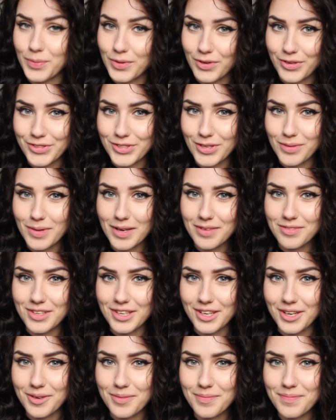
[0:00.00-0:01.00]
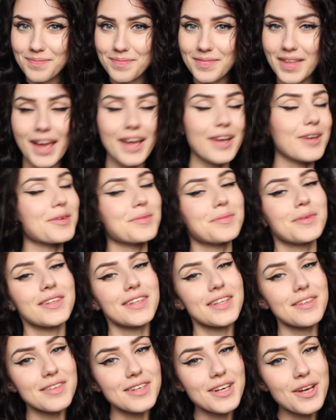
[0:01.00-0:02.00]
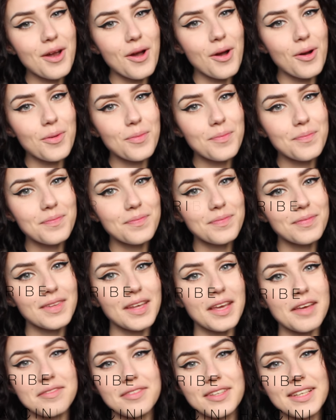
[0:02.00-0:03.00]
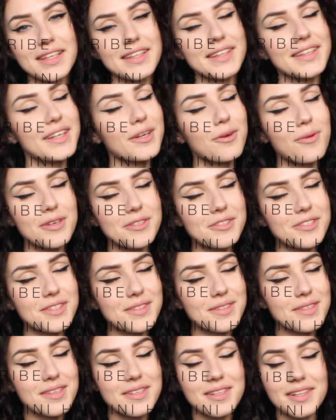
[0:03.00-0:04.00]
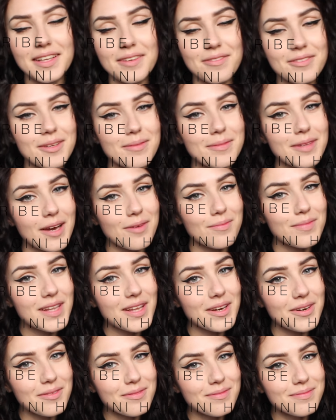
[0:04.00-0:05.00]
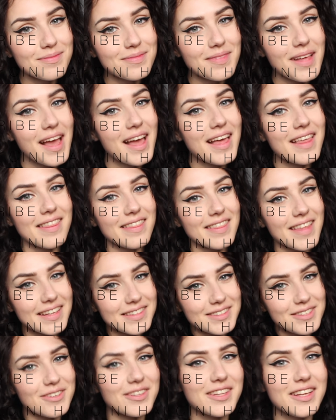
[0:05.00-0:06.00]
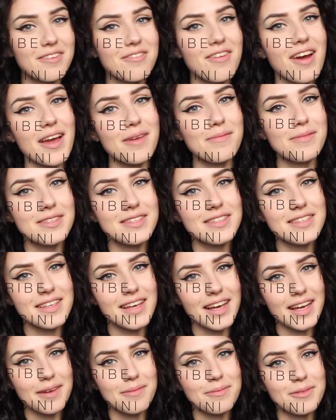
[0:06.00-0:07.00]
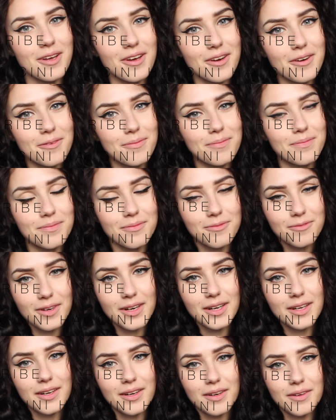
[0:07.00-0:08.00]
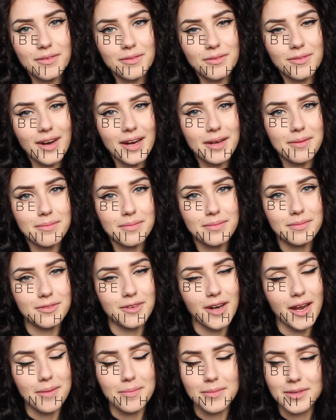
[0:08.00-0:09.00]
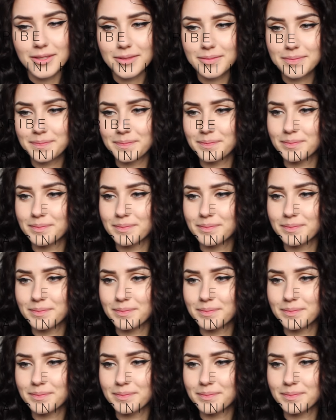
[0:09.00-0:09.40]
Hope you enjoyed my video. I hope you'll give it a go. If you need any questions, leave them down below. That totally rhymed. I am not a rhymer.